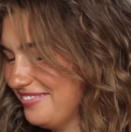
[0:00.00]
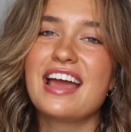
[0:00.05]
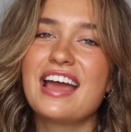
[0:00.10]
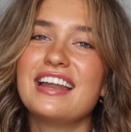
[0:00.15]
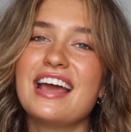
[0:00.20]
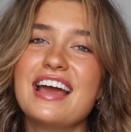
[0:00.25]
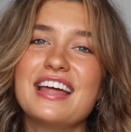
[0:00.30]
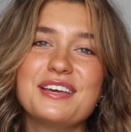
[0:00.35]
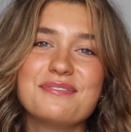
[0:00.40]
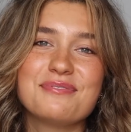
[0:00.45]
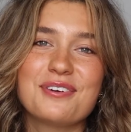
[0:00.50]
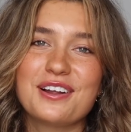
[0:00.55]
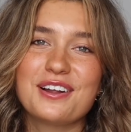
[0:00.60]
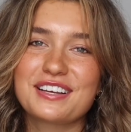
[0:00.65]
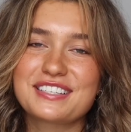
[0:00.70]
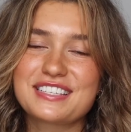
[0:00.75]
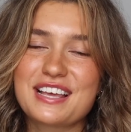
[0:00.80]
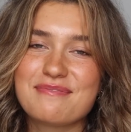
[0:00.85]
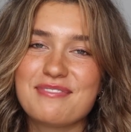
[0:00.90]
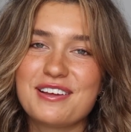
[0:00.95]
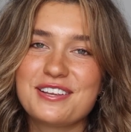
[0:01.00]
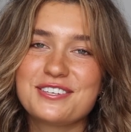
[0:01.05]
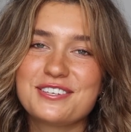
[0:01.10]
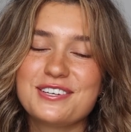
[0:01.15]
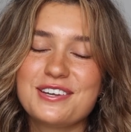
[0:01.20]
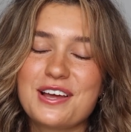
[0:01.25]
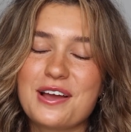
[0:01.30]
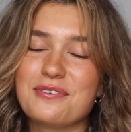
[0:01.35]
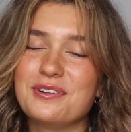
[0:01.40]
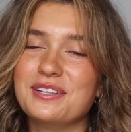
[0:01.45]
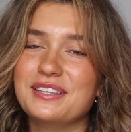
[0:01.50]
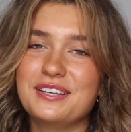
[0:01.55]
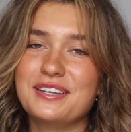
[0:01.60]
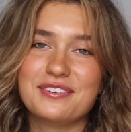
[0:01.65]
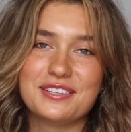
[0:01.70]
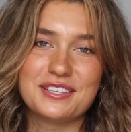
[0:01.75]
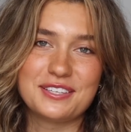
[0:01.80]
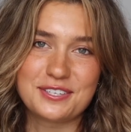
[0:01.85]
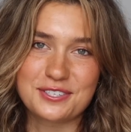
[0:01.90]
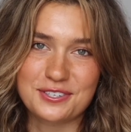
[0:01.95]
And any products I mentioned, I will
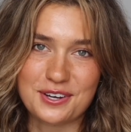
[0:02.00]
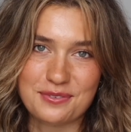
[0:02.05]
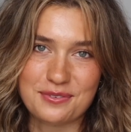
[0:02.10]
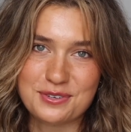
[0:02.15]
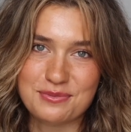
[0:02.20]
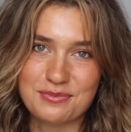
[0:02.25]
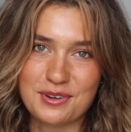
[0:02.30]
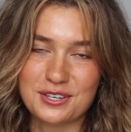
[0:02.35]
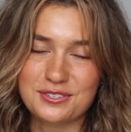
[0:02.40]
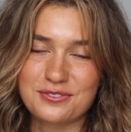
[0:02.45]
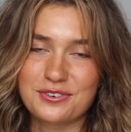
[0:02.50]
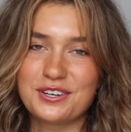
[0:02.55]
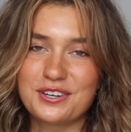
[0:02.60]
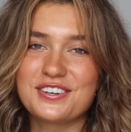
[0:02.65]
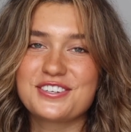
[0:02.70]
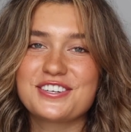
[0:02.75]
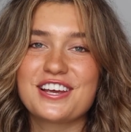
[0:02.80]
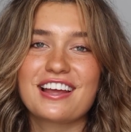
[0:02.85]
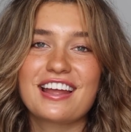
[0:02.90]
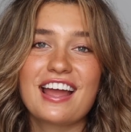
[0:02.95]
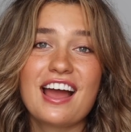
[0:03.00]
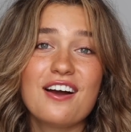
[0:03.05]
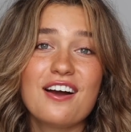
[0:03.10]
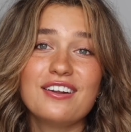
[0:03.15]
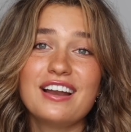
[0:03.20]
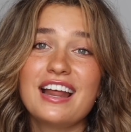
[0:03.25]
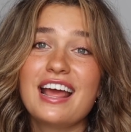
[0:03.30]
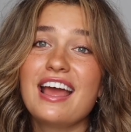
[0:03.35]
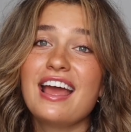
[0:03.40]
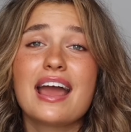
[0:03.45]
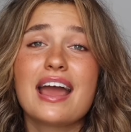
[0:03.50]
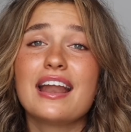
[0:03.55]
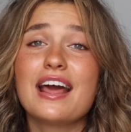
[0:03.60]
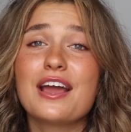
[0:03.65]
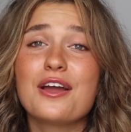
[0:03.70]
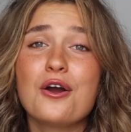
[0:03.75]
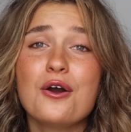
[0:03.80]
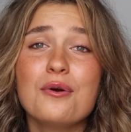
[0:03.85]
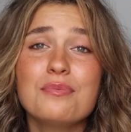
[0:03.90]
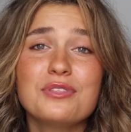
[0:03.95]
leave in the description box for you to check out. And
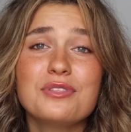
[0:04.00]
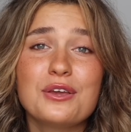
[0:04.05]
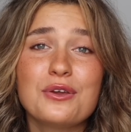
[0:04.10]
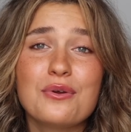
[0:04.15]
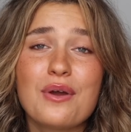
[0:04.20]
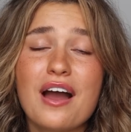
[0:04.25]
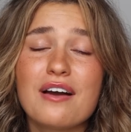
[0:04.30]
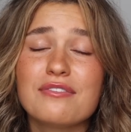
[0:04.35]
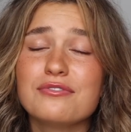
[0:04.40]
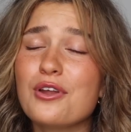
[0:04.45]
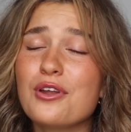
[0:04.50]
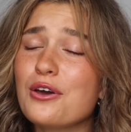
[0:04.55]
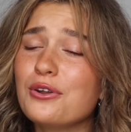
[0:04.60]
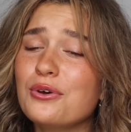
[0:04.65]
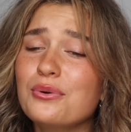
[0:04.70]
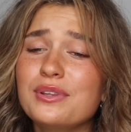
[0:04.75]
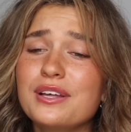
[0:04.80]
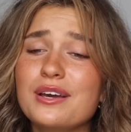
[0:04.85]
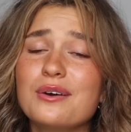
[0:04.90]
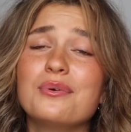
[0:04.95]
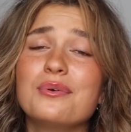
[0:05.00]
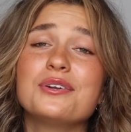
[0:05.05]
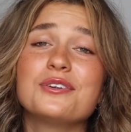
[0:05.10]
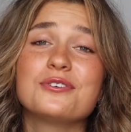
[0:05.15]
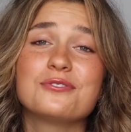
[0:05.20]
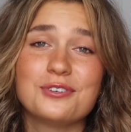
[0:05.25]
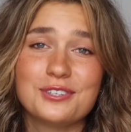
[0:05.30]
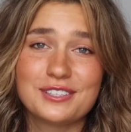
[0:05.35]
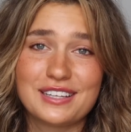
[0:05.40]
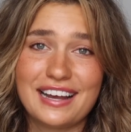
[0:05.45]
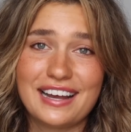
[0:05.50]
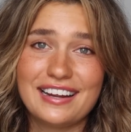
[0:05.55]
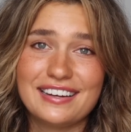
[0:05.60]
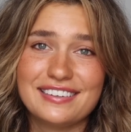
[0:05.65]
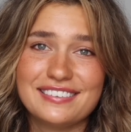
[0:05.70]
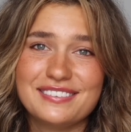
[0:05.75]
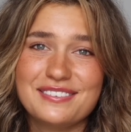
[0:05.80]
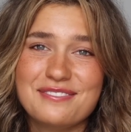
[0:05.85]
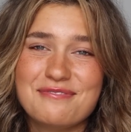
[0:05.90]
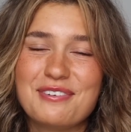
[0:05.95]
I hope that you have not only a wonderful
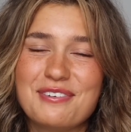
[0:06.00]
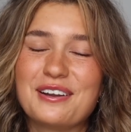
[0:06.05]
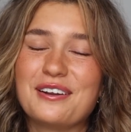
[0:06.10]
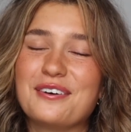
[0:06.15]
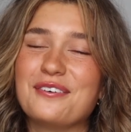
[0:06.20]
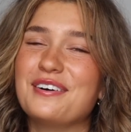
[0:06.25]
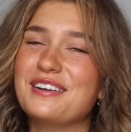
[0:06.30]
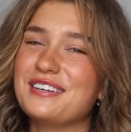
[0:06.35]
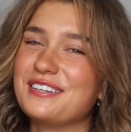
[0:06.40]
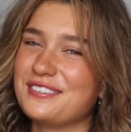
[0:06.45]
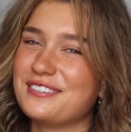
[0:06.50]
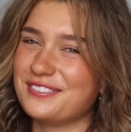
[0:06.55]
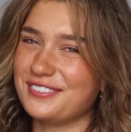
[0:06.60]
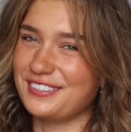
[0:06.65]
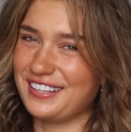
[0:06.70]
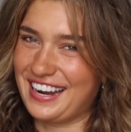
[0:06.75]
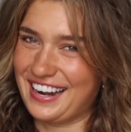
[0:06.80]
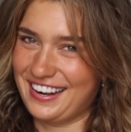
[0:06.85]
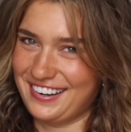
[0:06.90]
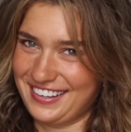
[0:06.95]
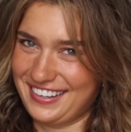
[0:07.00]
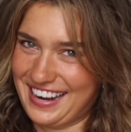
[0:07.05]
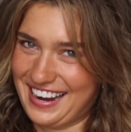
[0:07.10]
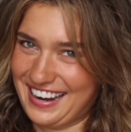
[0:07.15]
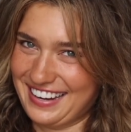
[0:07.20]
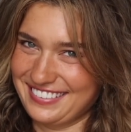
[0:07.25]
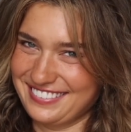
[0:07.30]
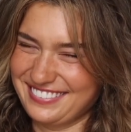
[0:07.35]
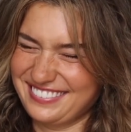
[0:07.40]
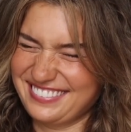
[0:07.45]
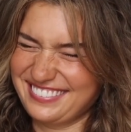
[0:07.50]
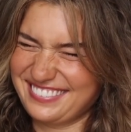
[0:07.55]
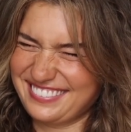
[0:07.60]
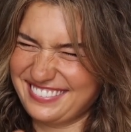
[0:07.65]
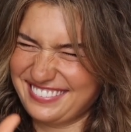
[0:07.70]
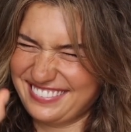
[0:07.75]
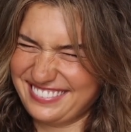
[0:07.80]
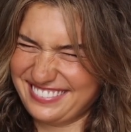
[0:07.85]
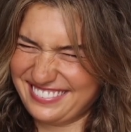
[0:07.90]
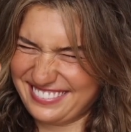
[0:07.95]
day, but a wonderful hair day.
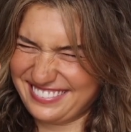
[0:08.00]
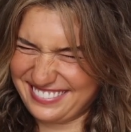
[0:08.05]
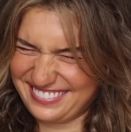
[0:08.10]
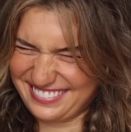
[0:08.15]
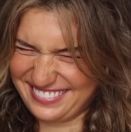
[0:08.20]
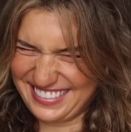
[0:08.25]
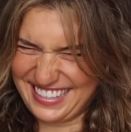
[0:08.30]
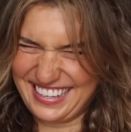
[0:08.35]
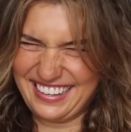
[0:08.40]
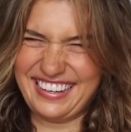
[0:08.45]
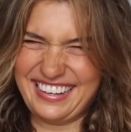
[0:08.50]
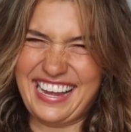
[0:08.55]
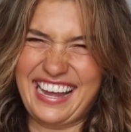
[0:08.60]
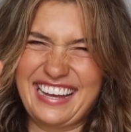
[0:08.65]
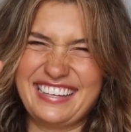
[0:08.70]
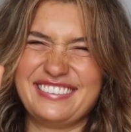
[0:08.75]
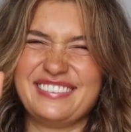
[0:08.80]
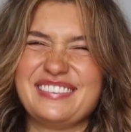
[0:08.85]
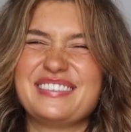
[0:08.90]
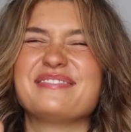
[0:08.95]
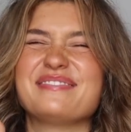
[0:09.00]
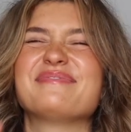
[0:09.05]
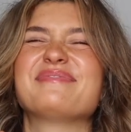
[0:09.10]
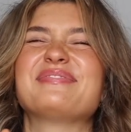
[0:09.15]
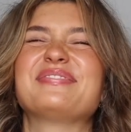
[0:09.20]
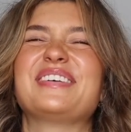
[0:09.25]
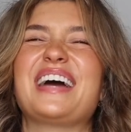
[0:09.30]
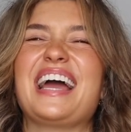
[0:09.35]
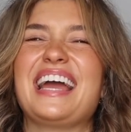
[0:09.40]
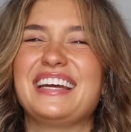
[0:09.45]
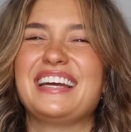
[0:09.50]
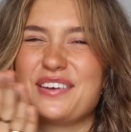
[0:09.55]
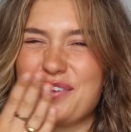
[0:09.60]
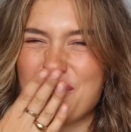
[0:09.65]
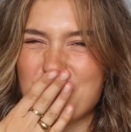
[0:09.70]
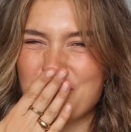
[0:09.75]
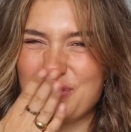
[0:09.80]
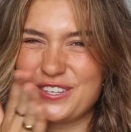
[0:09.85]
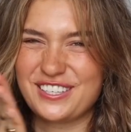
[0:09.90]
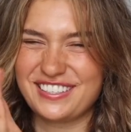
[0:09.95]
Okay, bye.